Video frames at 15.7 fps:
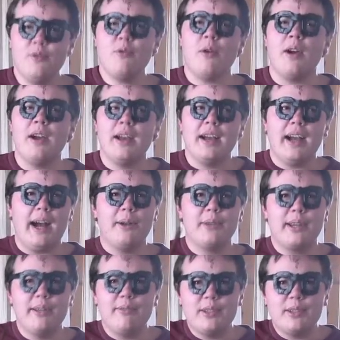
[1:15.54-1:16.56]
Ooh, I
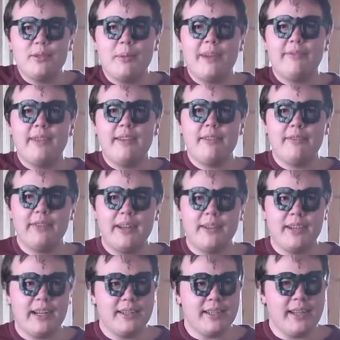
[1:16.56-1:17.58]
would give it to my favorite
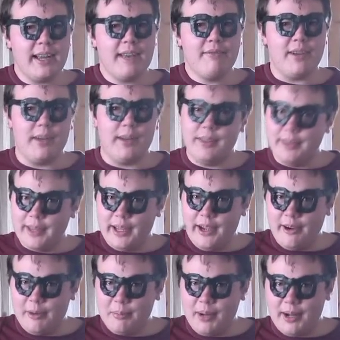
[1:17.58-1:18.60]
foundation ever, the
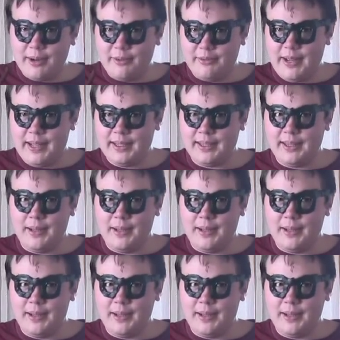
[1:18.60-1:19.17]
Harry Potter Fan